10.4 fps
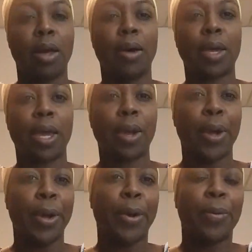Okay,
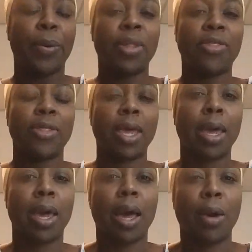one
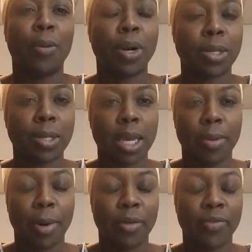thing I want to say
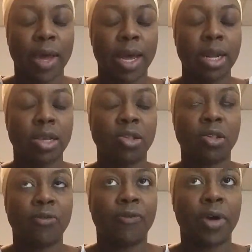about that
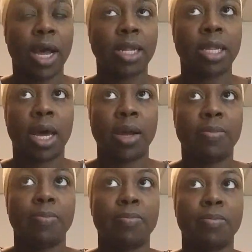is the fact
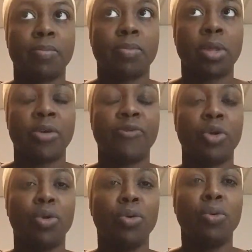that if
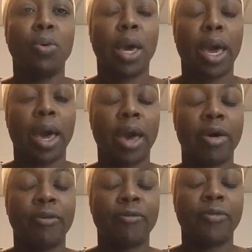you
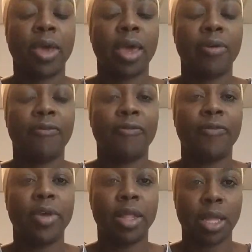have a
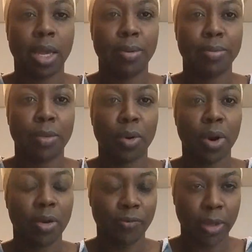feeling, or
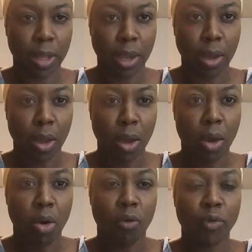not feeling,
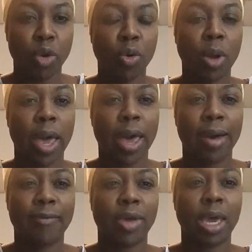or if you don't
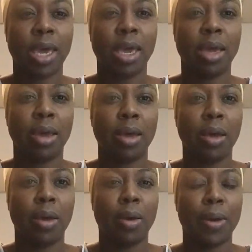have a
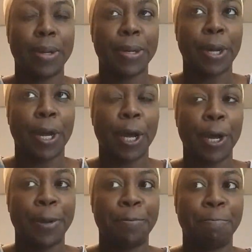
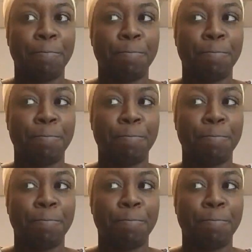um,